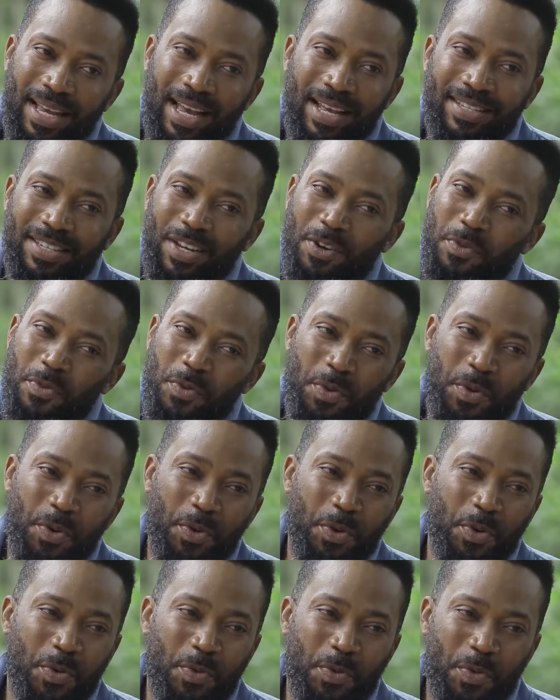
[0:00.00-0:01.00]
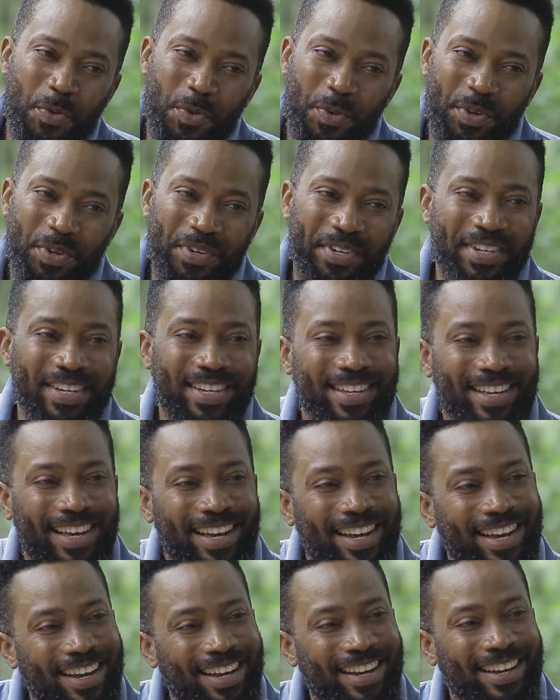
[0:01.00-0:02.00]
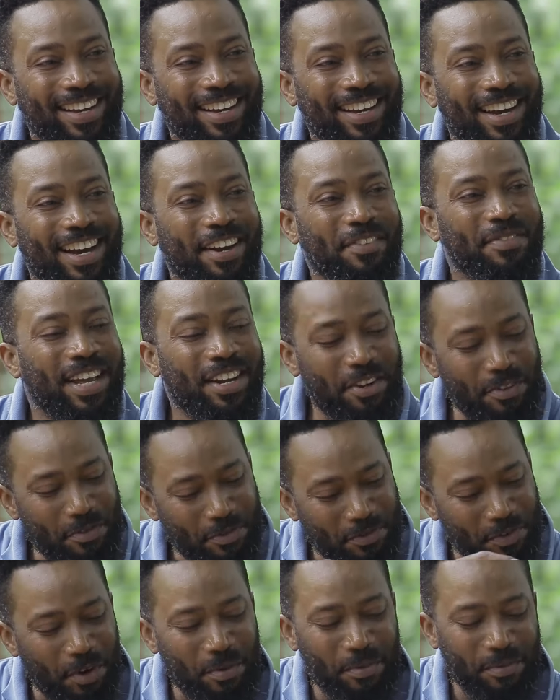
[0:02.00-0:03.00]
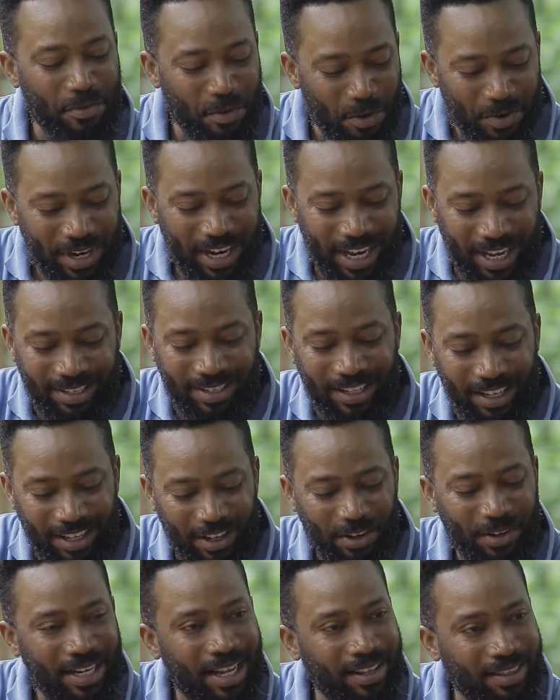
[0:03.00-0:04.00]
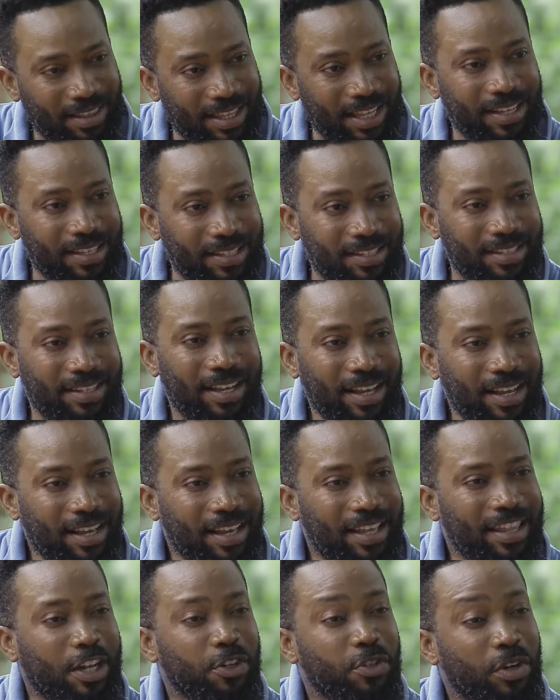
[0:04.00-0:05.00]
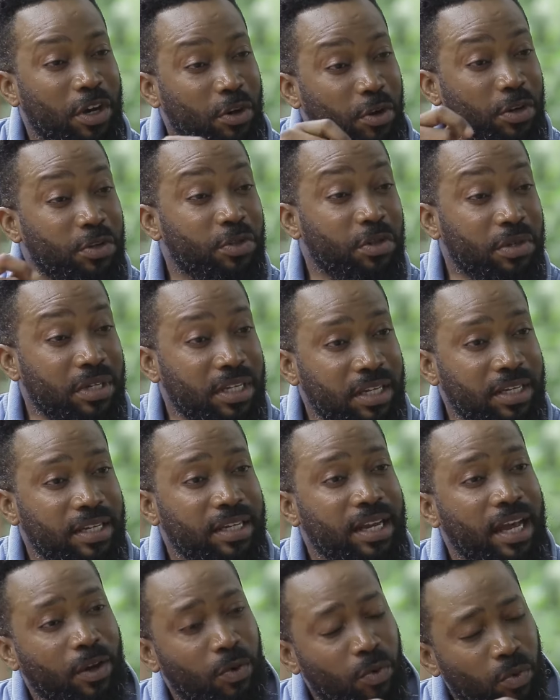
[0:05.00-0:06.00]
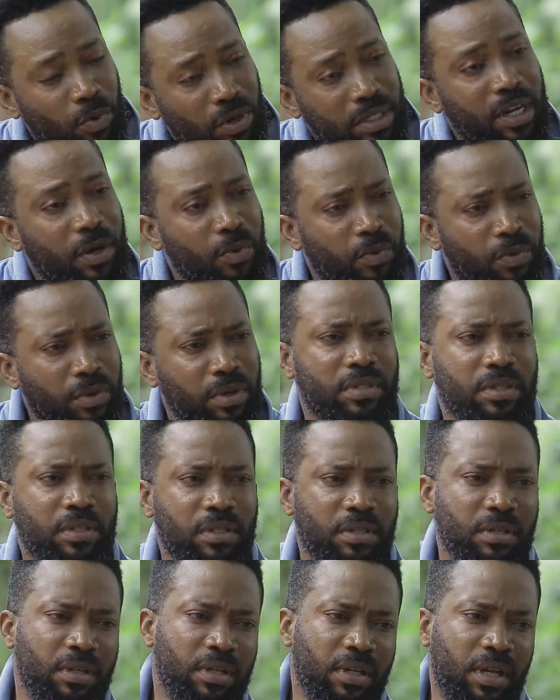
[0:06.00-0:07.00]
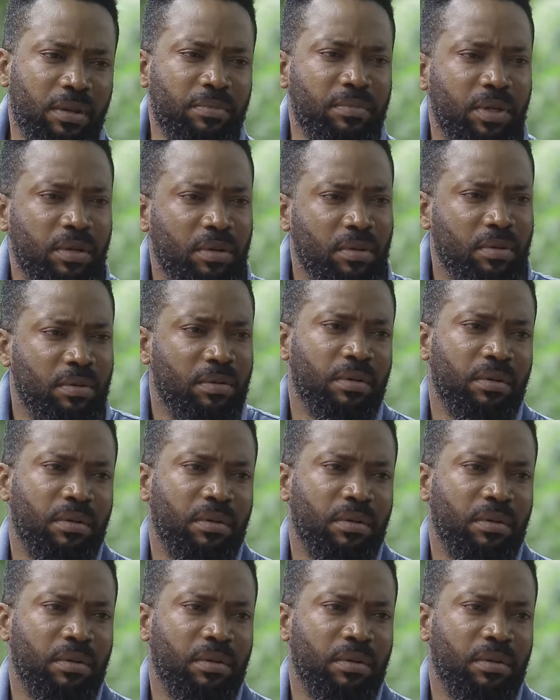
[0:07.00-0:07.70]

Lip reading: Asakuno. After the form, oh my God, see other things that you're going to need, like what and what? Let me know.